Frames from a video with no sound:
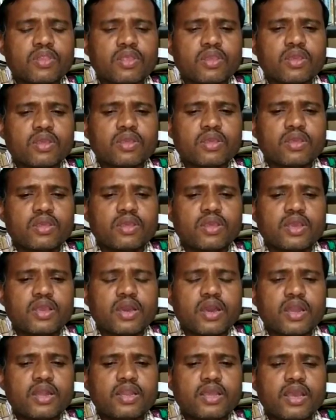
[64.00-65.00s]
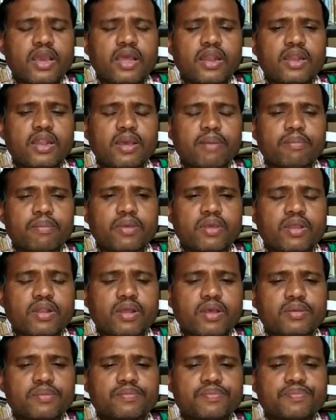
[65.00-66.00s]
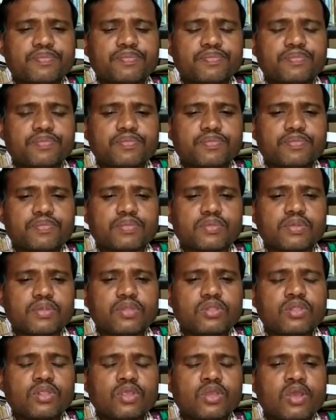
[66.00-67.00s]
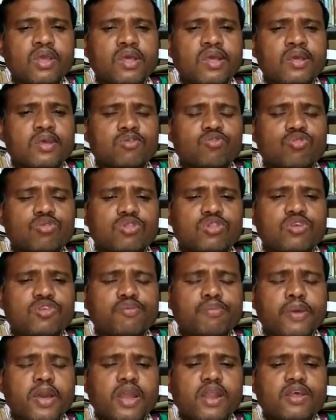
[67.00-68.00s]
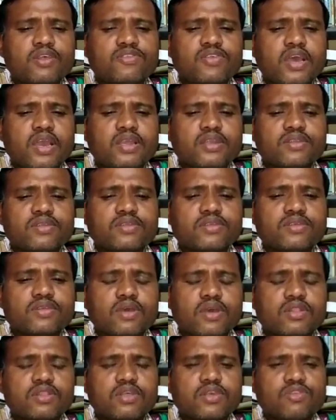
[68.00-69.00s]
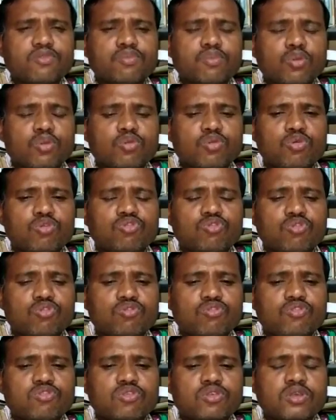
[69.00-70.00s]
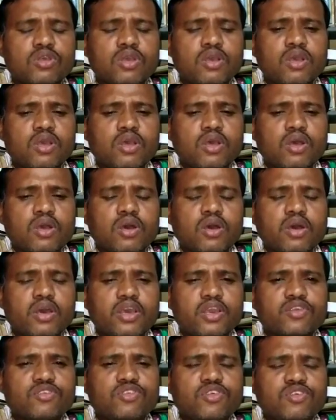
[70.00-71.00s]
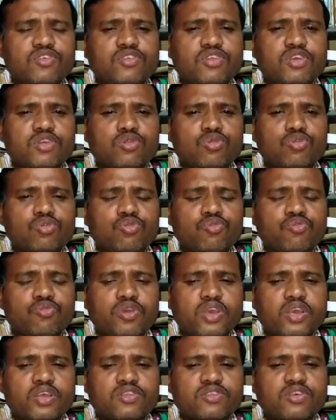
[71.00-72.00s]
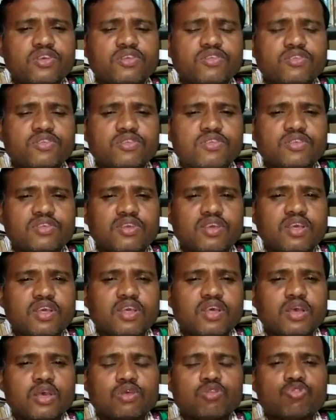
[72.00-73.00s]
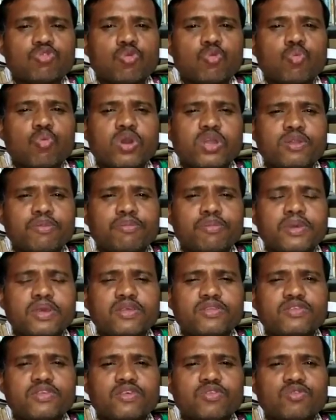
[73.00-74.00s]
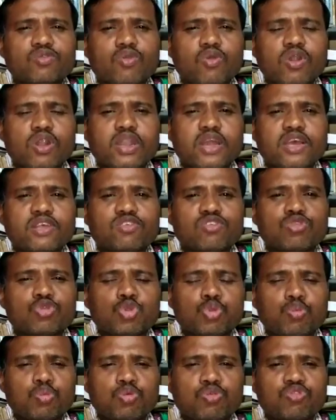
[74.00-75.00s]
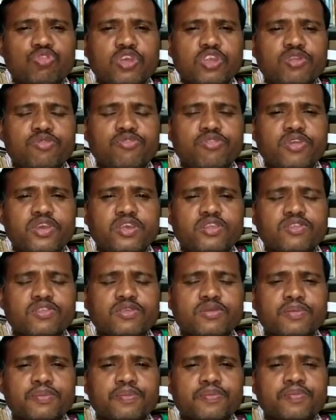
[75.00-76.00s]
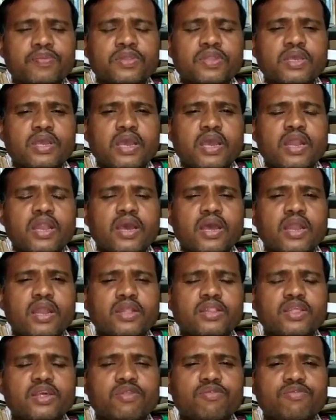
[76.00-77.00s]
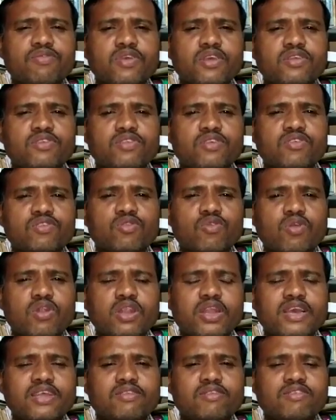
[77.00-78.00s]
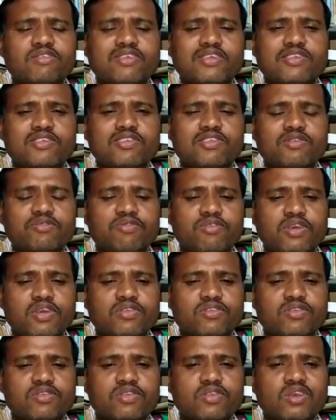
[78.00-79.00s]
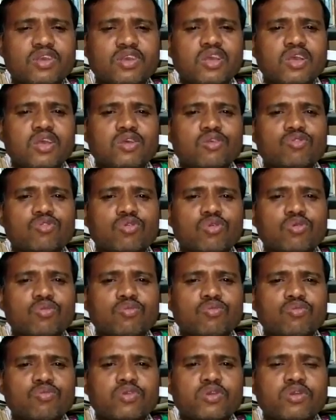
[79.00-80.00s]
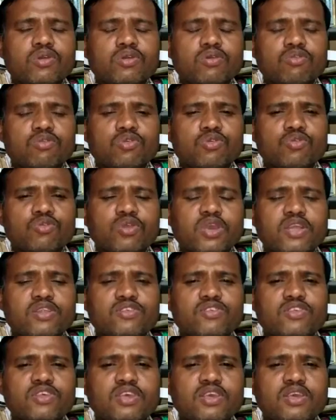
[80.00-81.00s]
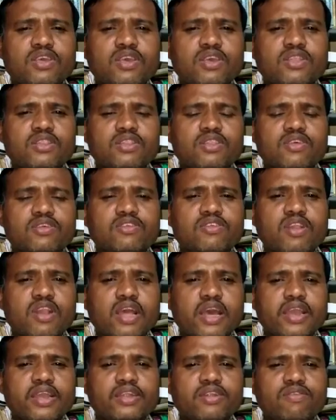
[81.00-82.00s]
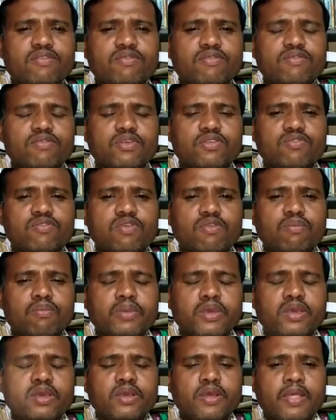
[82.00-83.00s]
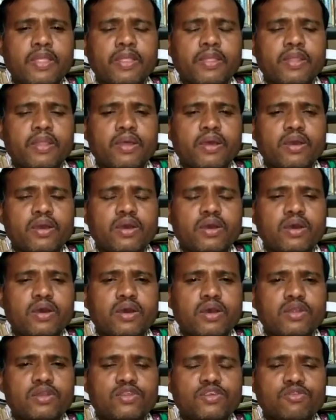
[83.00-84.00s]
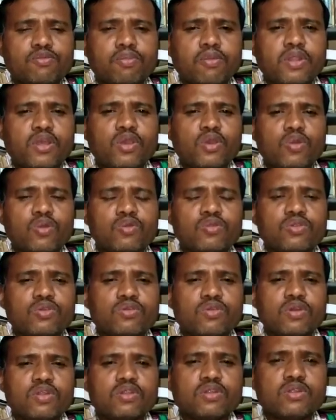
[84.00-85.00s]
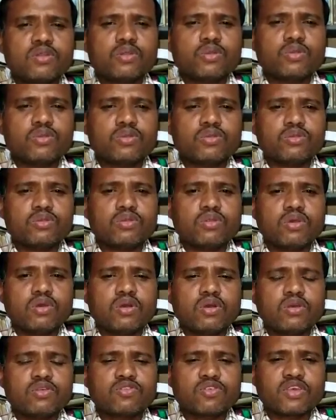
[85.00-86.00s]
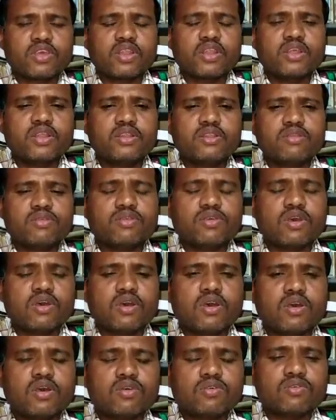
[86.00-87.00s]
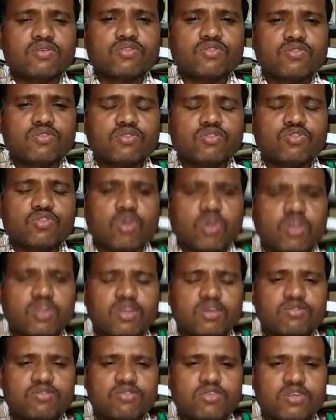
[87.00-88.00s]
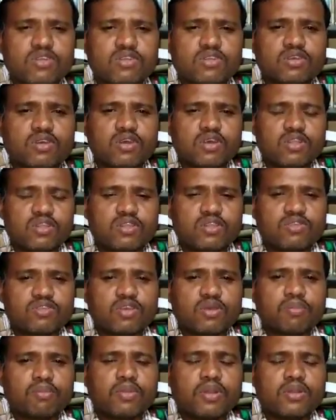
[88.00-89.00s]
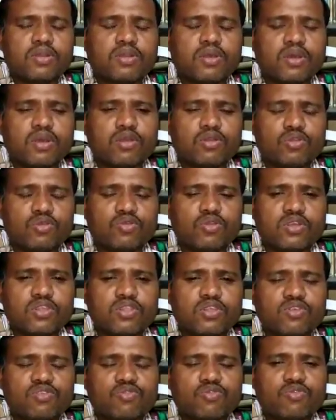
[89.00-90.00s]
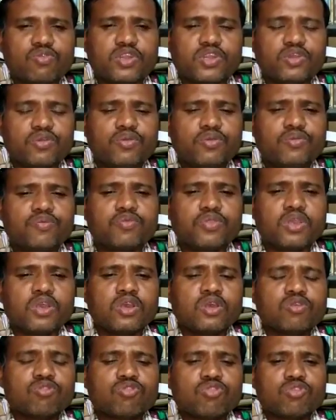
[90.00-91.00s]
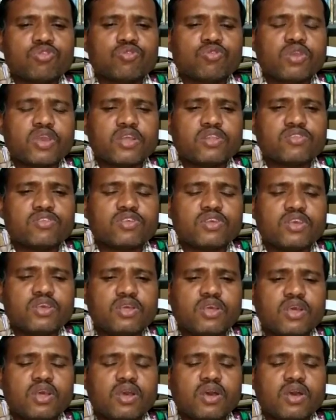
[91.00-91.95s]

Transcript: Giardia lambiella. So this parasite, these protozoans exist in two phases. So one phase is called as trophozoite phase and another phase is called as cyst phase. So you can see in the slide which will be display on your screen short after this complete during this video. So you can see